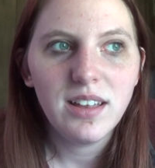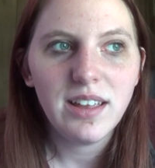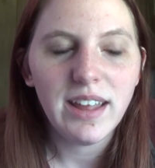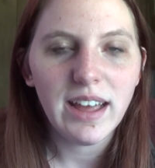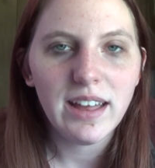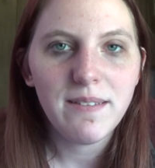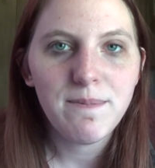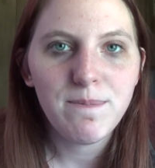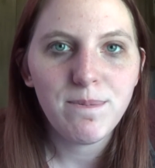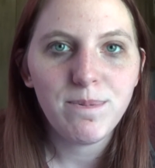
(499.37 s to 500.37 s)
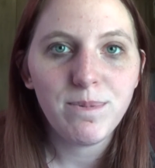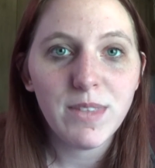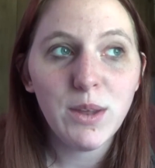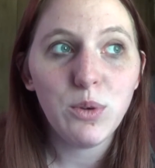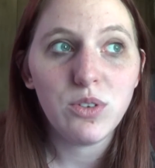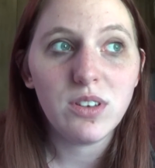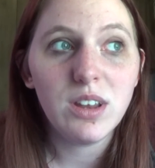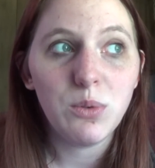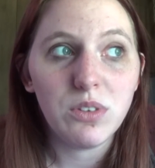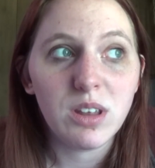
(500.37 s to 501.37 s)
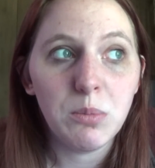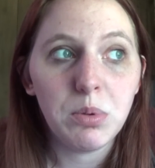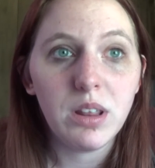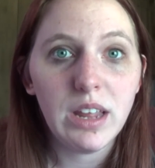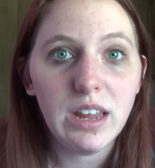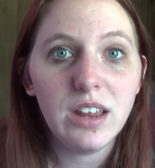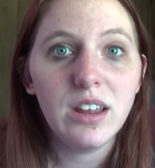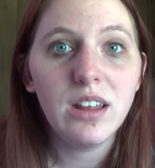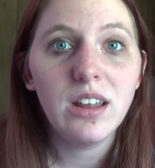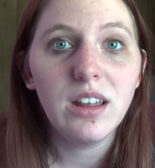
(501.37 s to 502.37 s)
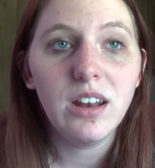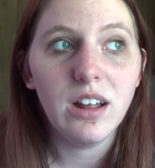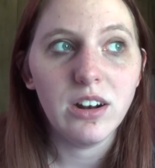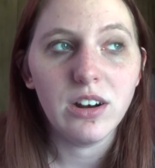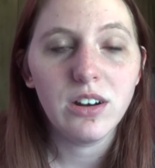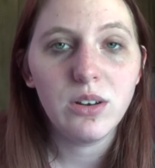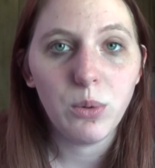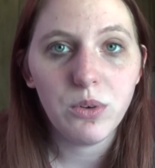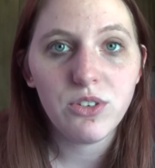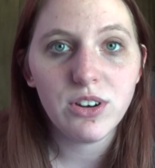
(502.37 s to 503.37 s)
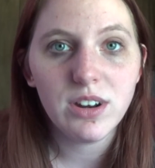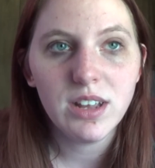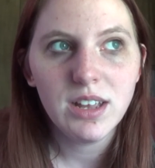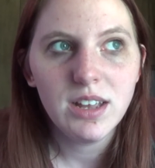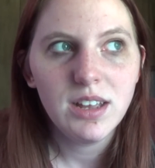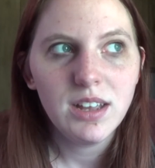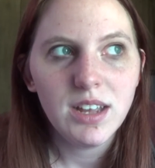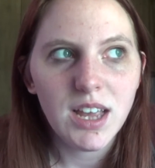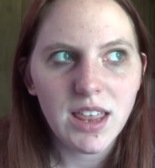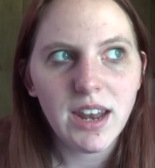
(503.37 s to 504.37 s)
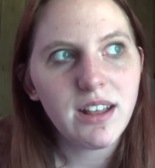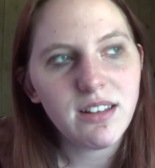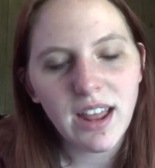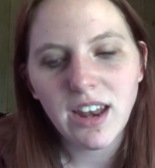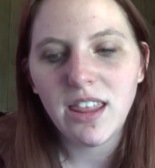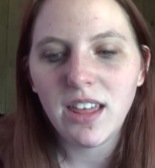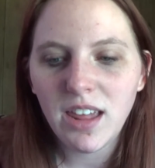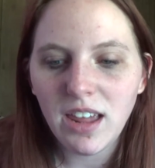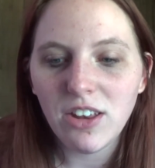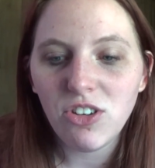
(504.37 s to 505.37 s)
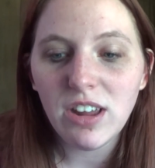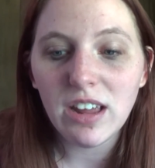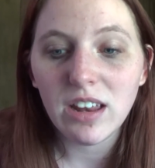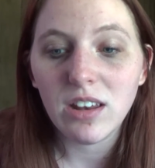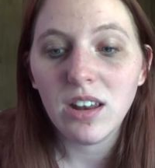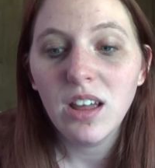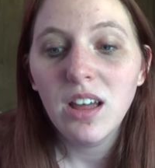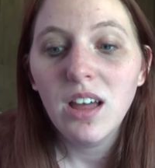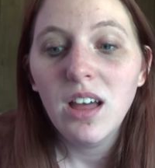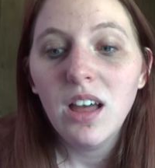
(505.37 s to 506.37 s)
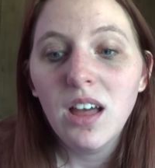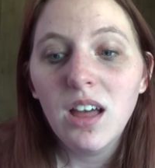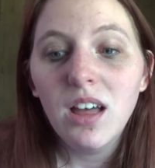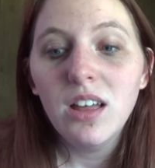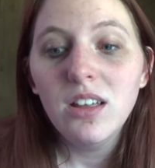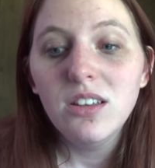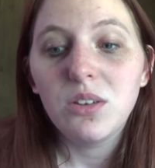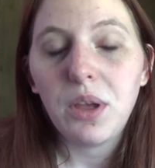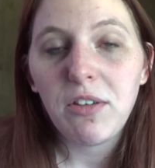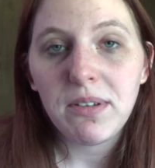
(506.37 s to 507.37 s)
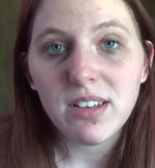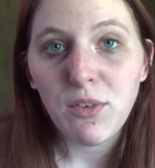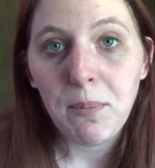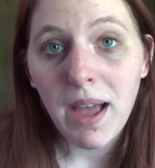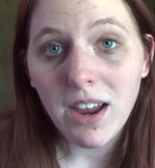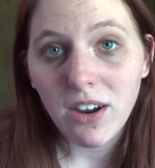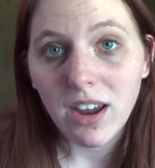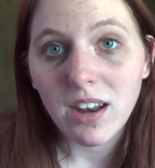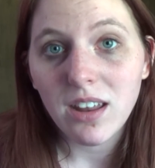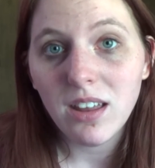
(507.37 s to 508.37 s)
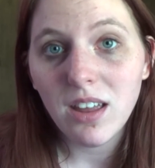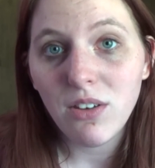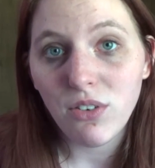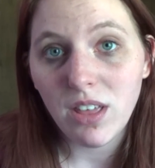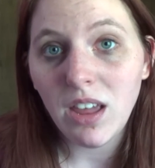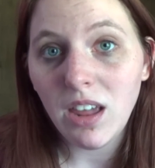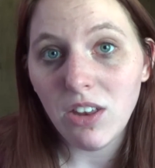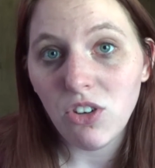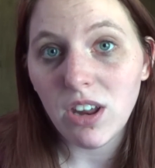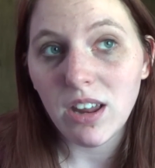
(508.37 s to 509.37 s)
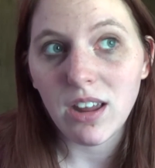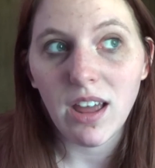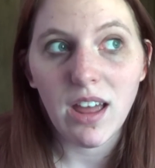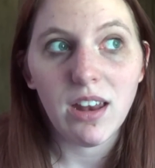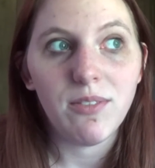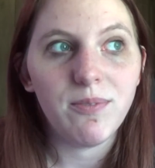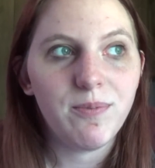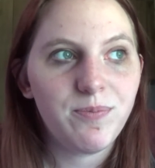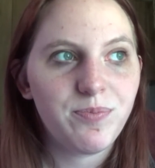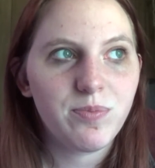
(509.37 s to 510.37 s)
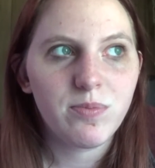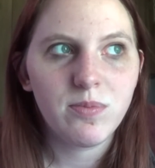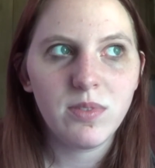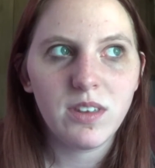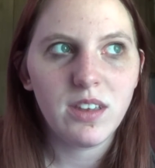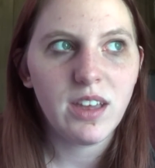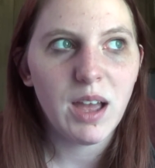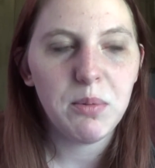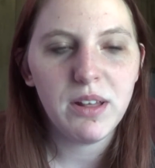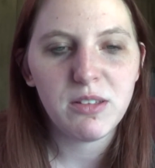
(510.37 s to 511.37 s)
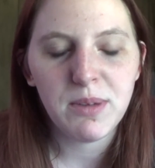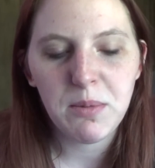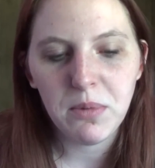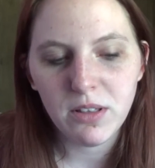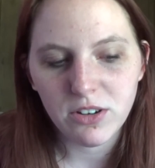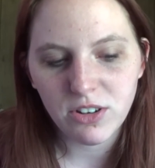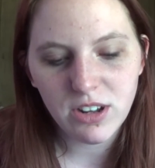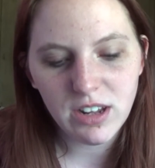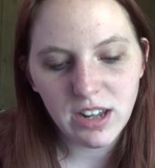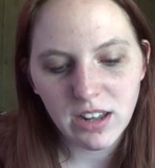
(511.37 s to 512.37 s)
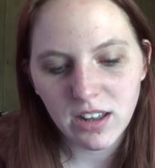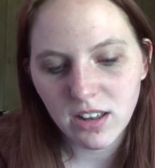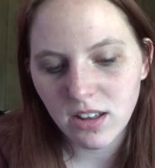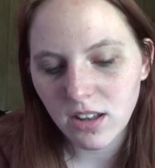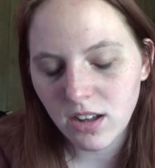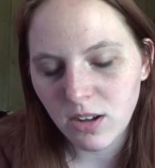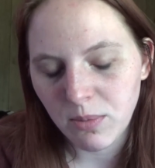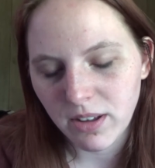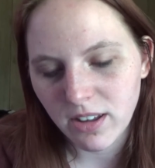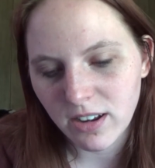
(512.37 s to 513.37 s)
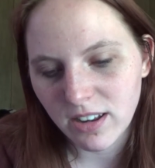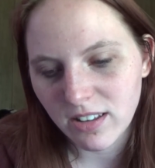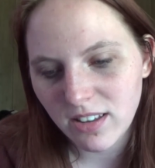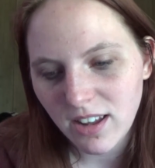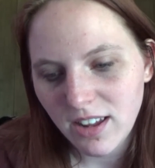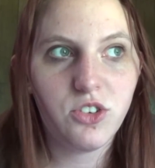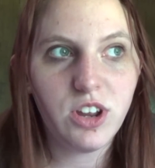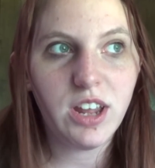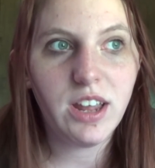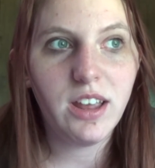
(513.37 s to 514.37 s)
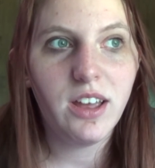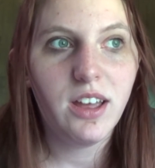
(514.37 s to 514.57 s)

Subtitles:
yeah, it was complete and utter torture. And the next day I did the EEG, and so I gave myself a migraine for the EEG, and God bless my mother, oh my goodness, she